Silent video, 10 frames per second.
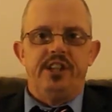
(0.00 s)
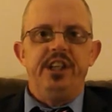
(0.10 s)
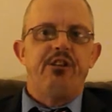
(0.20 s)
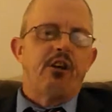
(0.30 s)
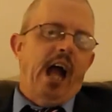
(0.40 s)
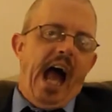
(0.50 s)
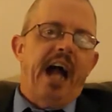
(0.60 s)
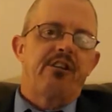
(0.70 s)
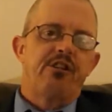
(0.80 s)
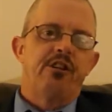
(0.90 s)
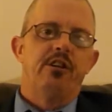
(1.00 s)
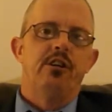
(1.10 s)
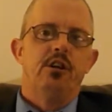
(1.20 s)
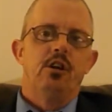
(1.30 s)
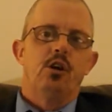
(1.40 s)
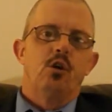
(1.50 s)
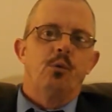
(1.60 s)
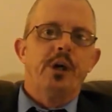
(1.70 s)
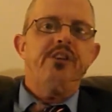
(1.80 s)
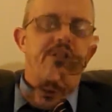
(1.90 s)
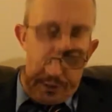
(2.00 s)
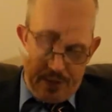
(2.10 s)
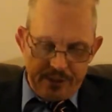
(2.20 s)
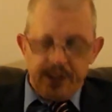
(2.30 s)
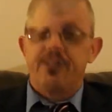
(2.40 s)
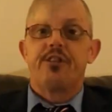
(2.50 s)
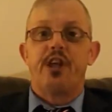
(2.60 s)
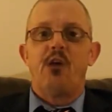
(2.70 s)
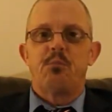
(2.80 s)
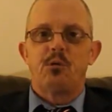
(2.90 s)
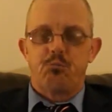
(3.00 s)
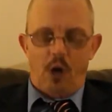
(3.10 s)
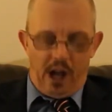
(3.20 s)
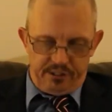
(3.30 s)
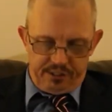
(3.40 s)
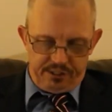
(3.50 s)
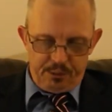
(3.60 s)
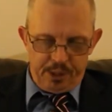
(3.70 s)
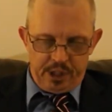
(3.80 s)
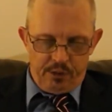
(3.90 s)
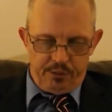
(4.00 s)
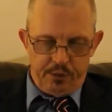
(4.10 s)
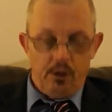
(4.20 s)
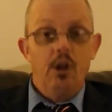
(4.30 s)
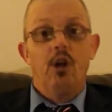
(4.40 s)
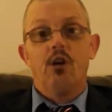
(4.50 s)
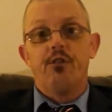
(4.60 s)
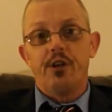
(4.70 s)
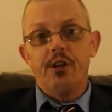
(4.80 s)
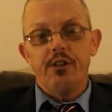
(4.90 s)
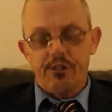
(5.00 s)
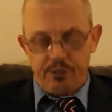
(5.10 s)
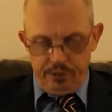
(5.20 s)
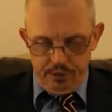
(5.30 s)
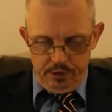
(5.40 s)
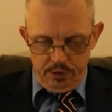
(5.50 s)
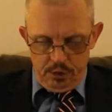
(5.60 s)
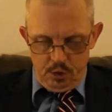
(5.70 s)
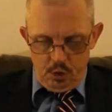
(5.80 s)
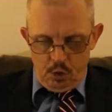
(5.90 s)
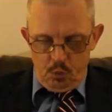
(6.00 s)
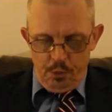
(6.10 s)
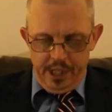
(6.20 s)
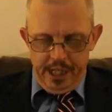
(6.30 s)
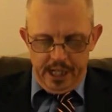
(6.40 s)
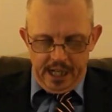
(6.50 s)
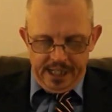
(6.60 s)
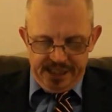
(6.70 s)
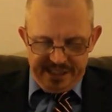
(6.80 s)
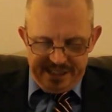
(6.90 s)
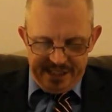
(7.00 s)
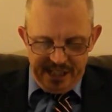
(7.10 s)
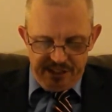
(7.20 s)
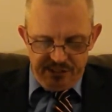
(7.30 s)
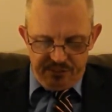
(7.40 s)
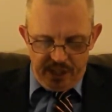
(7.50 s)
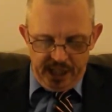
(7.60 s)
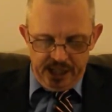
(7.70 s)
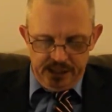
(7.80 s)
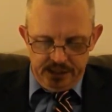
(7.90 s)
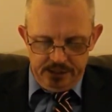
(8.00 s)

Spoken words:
teacher action research. 7-step process that we go through. First, we identify